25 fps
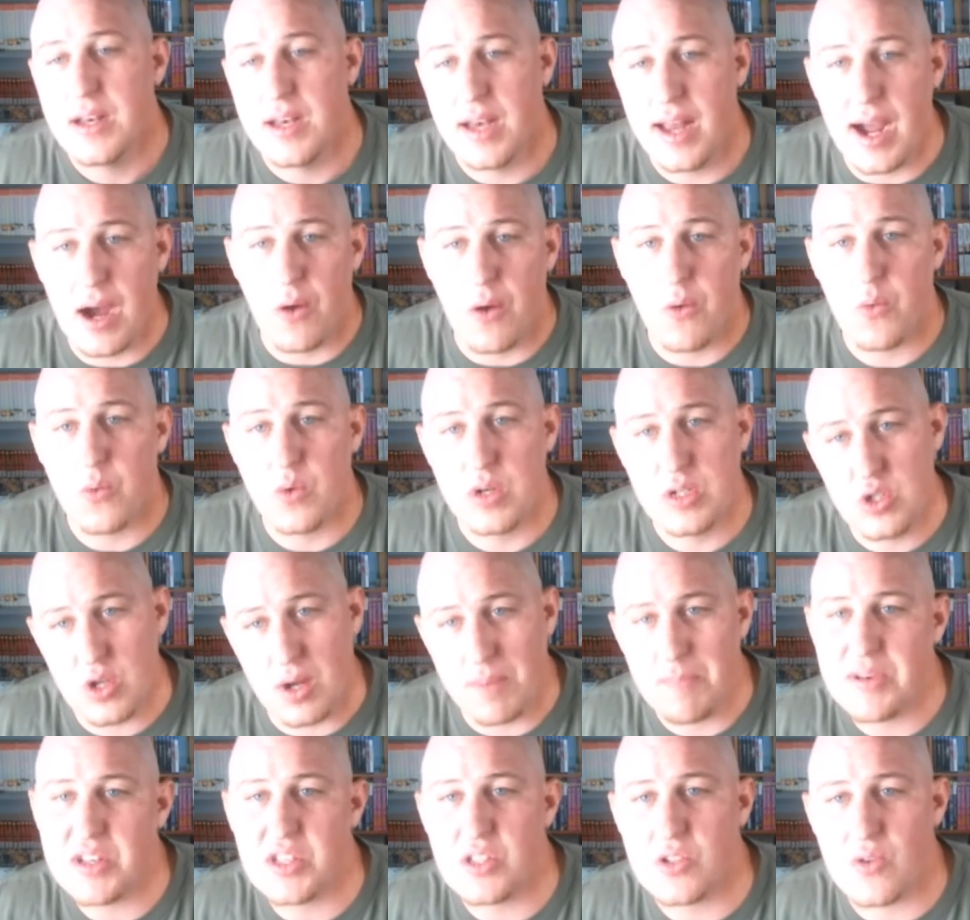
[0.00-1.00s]
Now, we're
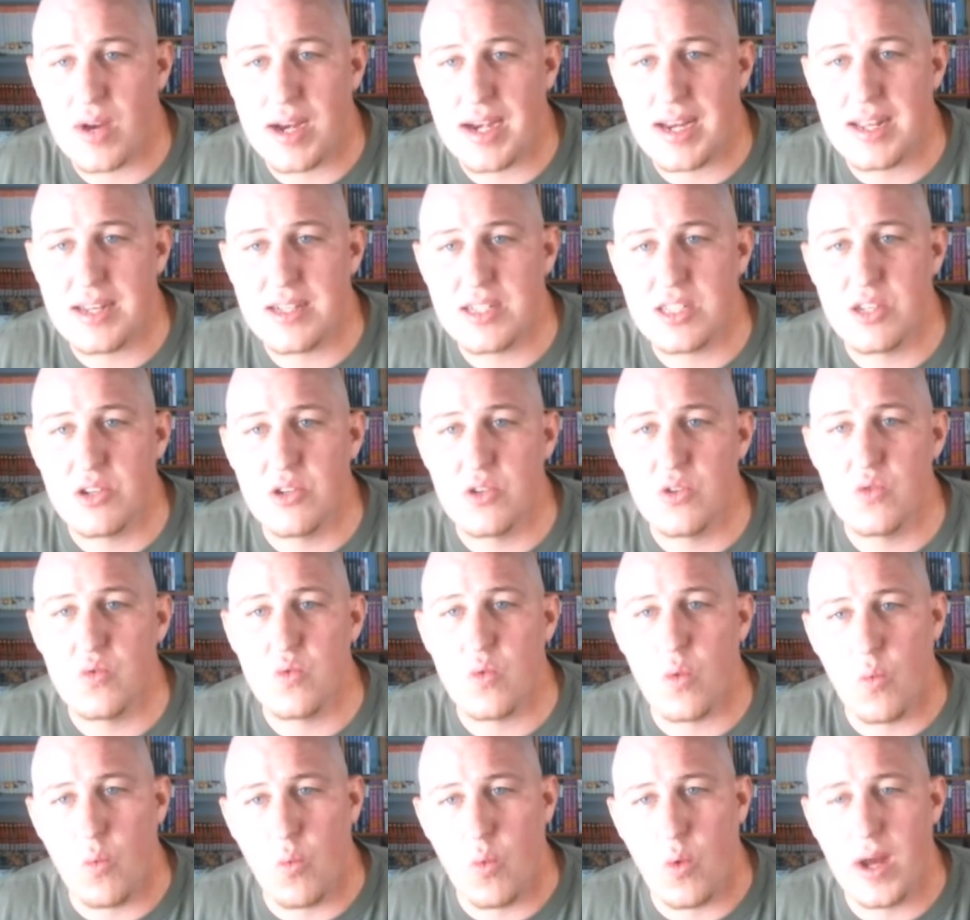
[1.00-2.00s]
jumping straight into